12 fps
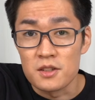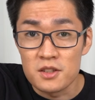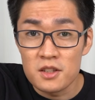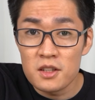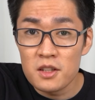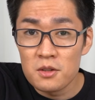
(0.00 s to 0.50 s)
You
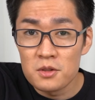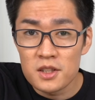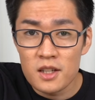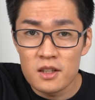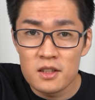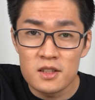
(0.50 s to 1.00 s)
may wonder
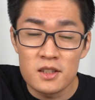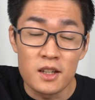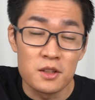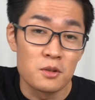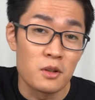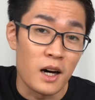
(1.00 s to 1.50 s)
if the
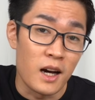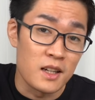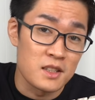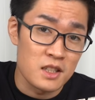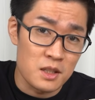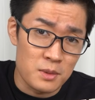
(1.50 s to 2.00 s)
do-re-mi-fa
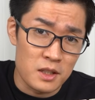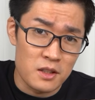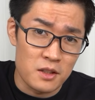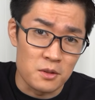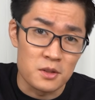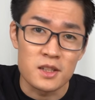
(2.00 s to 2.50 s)
inverter sounds
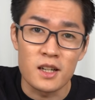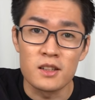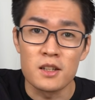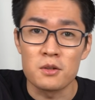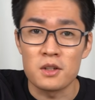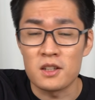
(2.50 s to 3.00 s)
differently
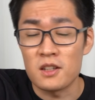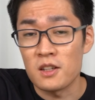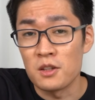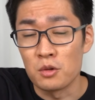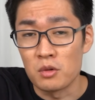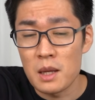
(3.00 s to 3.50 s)
when
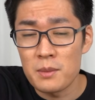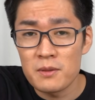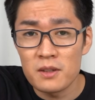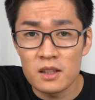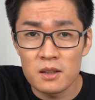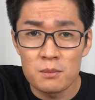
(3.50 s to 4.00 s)
GTO
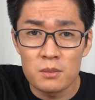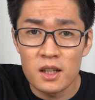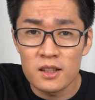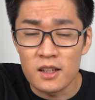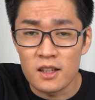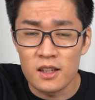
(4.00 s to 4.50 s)
thyristors
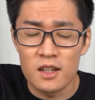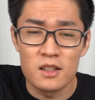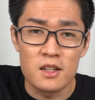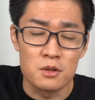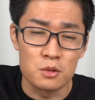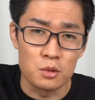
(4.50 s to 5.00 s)
are
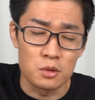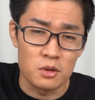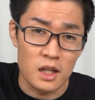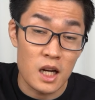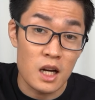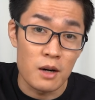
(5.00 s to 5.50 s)
used and when
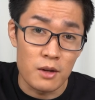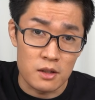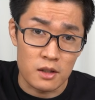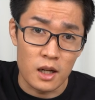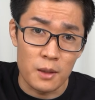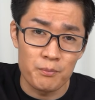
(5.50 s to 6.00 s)

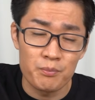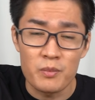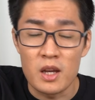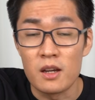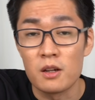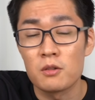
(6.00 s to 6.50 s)
IGBTs are
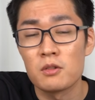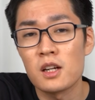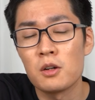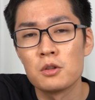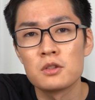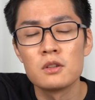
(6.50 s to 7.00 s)
used.
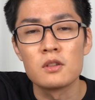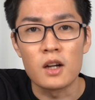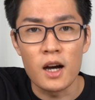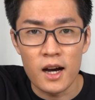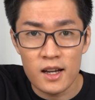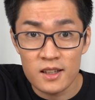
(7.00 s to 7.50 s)
I
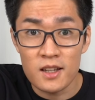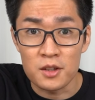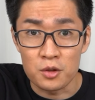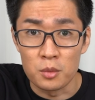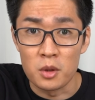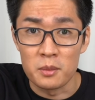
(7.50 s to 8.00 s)
don't think it
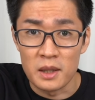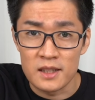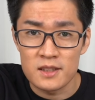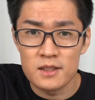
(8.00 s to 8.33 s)
affects the sound